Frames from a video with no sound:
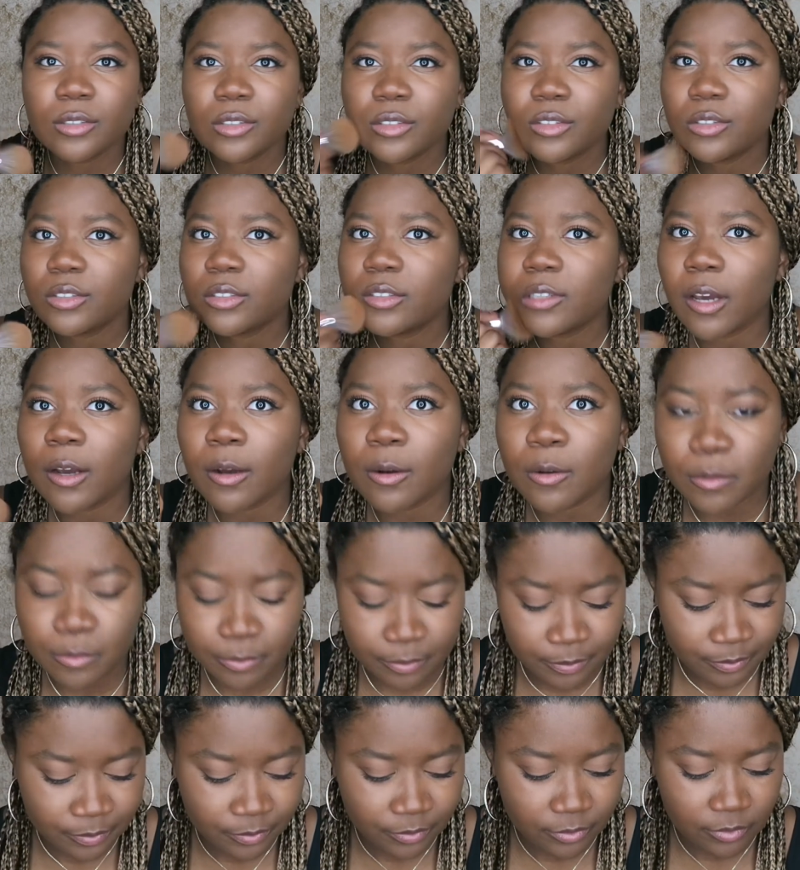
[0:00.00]
So
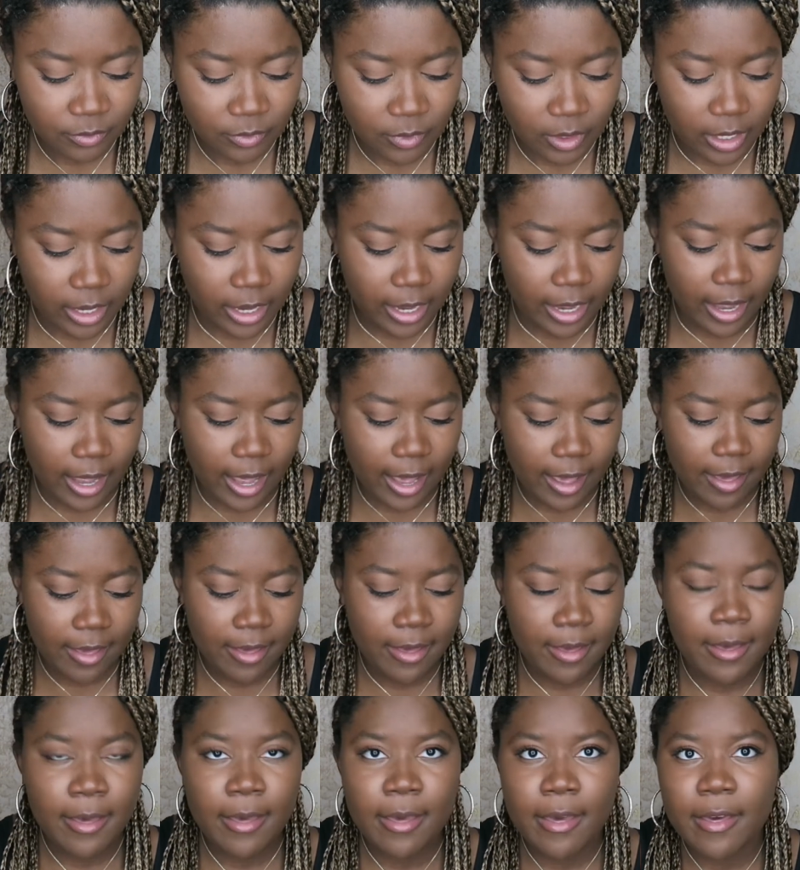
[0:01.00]
yeah,
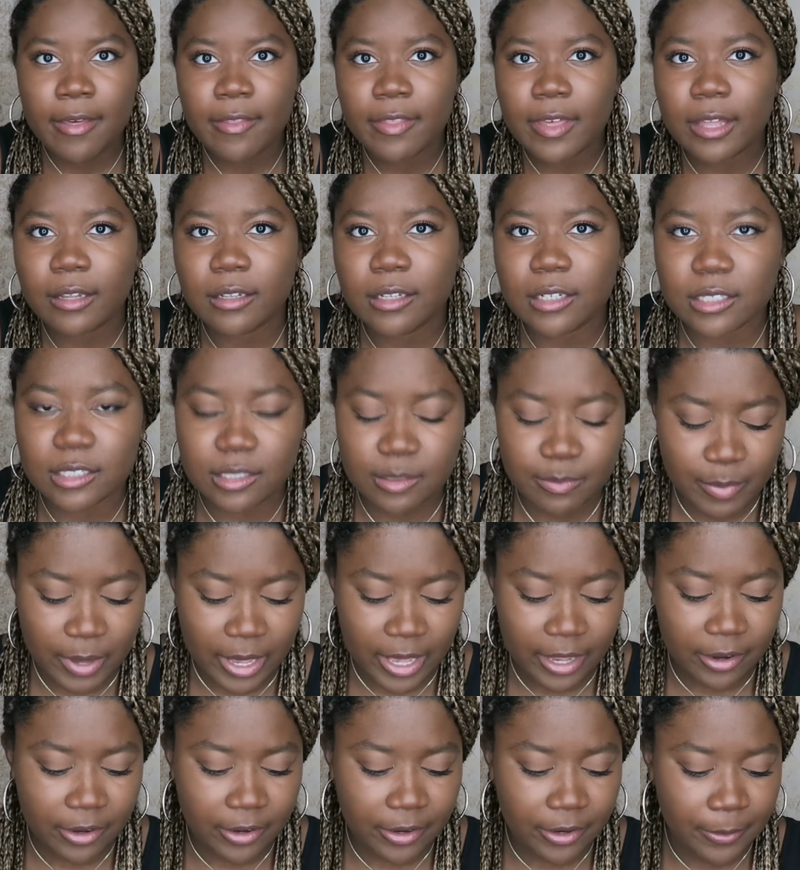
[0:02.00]
that looks
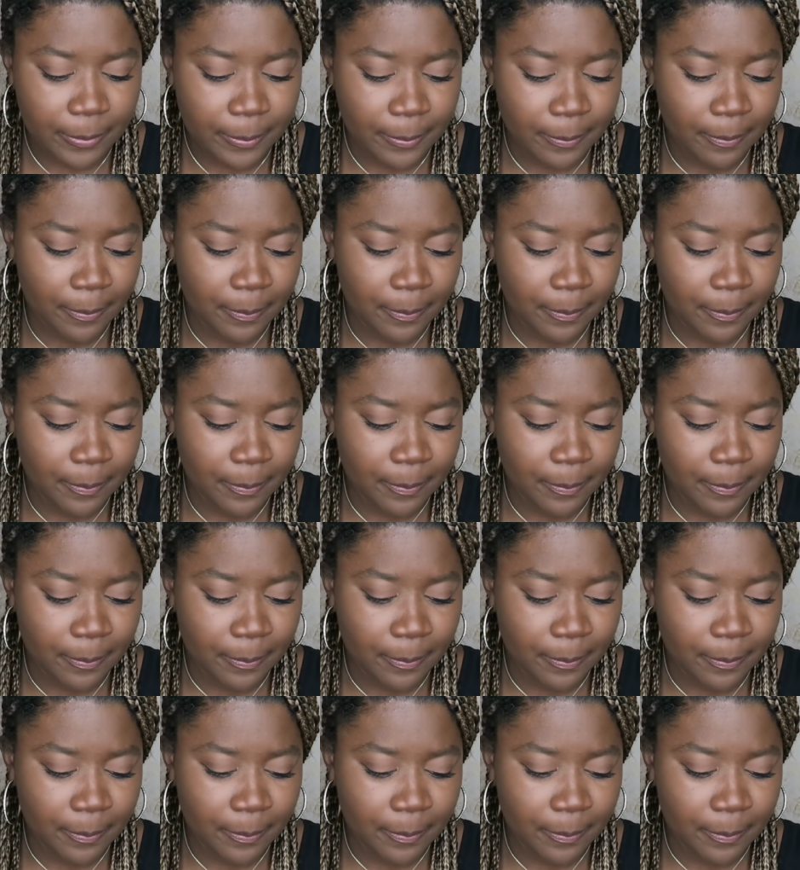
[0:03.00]
better.